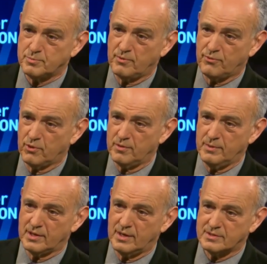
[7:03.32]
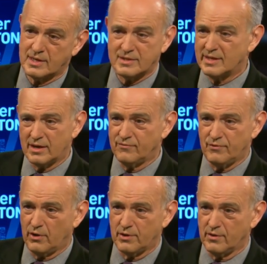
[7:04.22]
before the millionaire's tax? Not
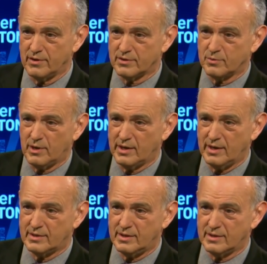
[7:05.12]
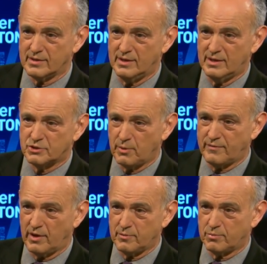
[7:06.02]
even voted on until 2018. Should we
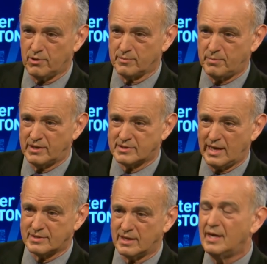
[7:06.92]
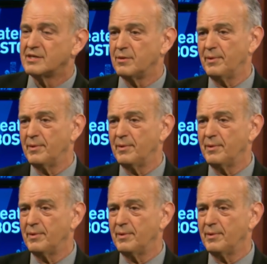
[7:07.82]
have another broad-based tax I think, to